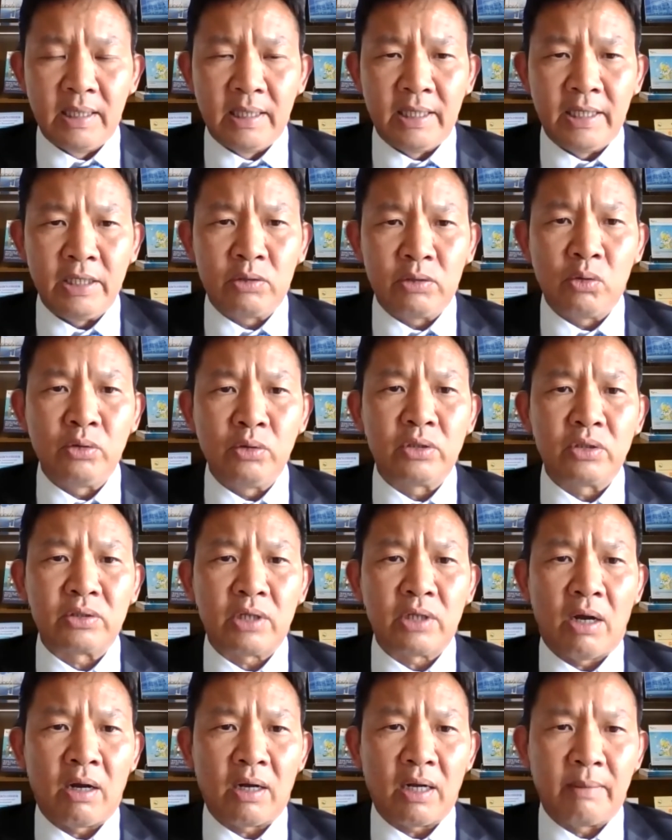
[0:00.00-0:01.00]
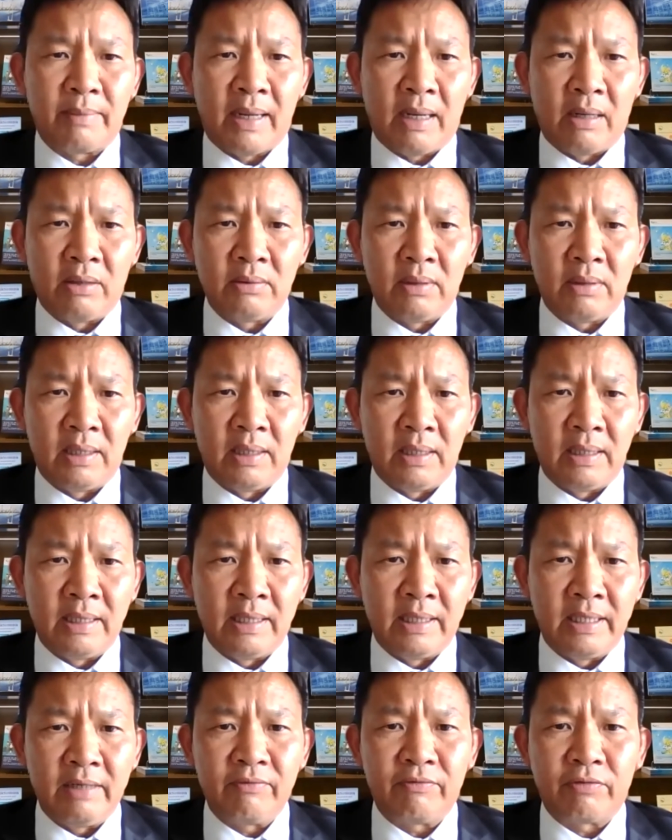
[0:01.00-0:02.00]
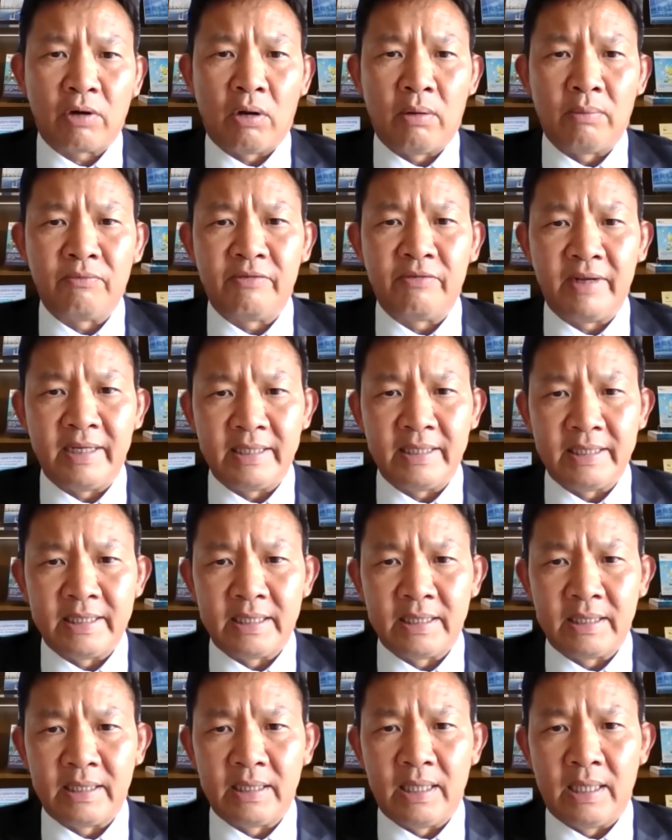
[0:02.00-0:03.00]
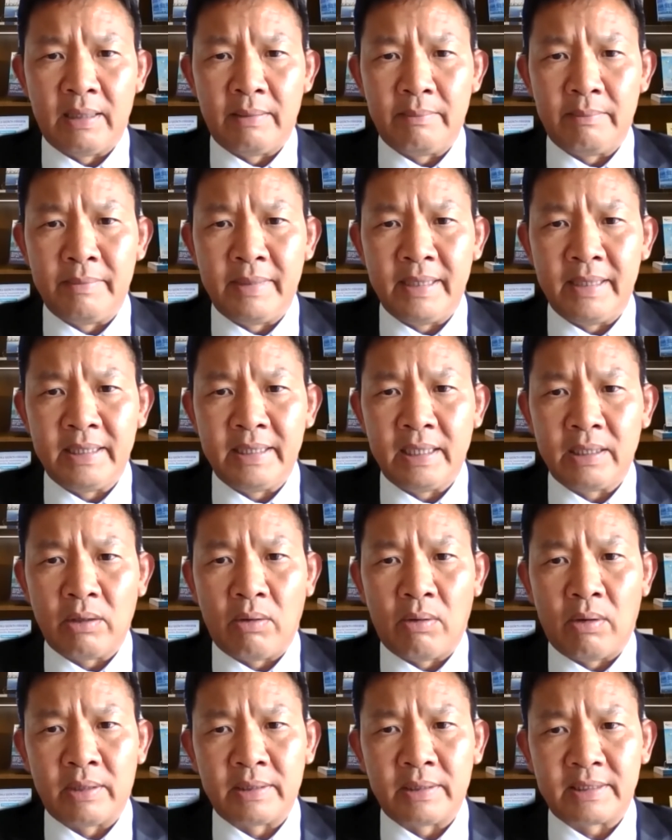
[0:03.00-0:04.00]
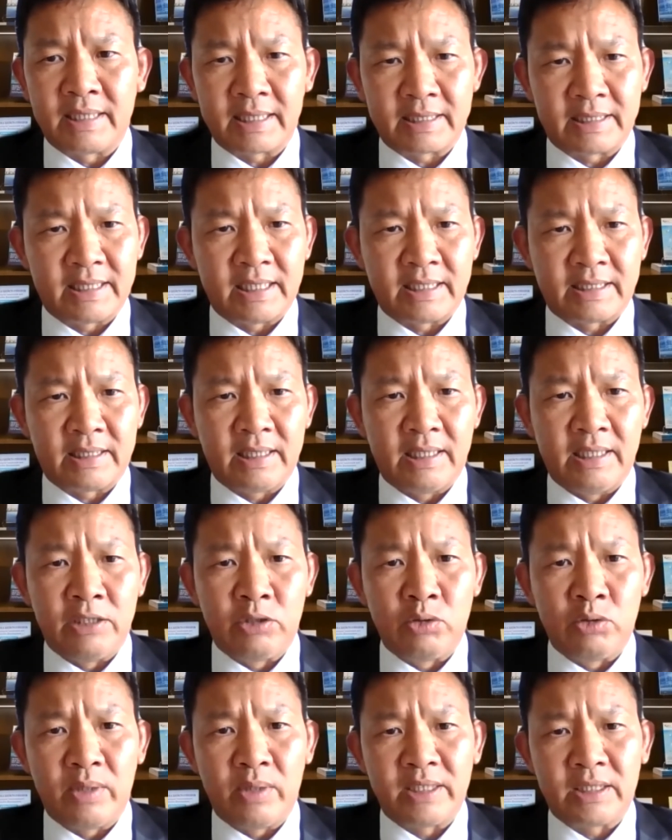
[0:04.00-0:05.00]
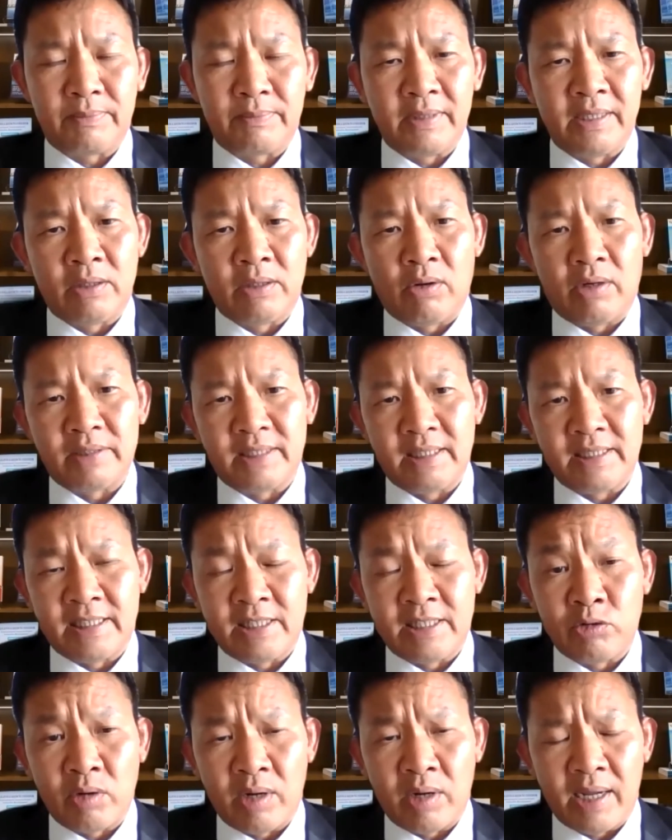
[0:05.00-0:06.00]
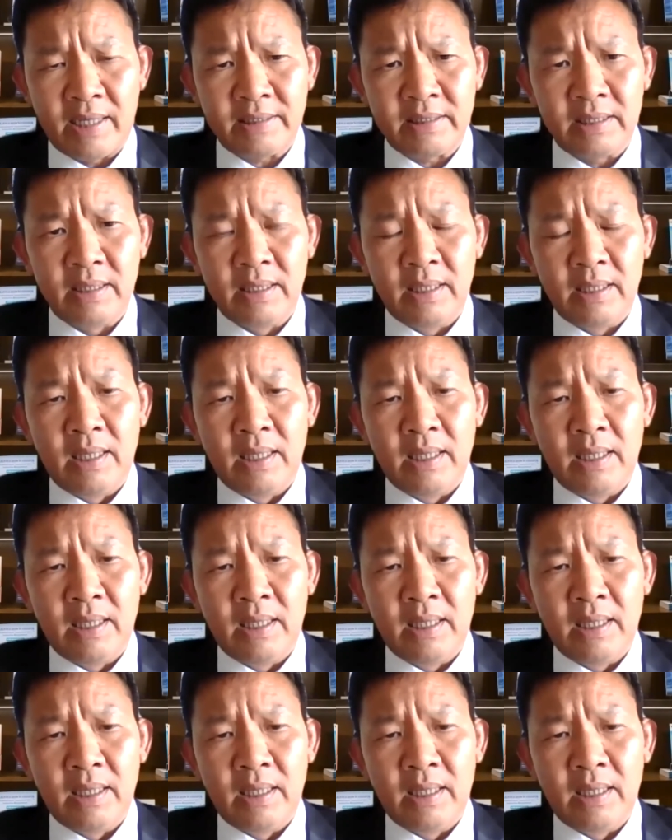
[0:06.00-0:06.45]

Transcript: He's going to talk about learning from failure, building on success EU experience on CCUS.